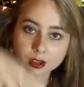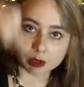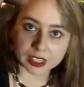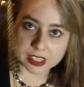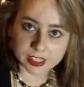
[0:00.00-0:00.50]

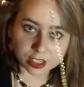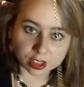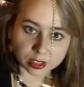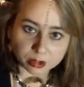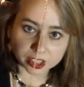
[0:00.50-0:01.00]
Because it's
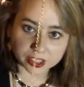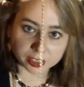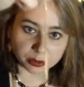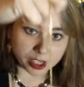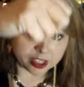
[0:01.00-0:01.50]
totally worth
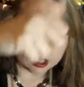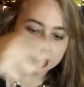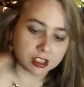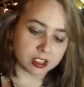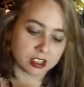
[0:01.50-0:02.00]
it, man.
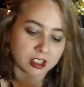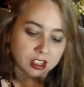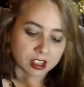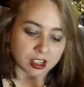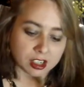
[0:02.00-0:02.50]

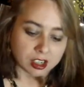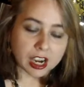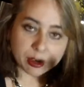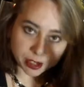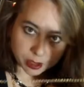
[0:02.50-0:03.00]

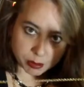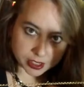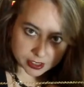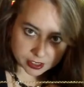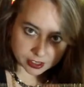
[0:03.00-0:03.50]
I
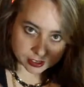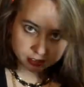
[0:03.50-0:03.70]
recommend it.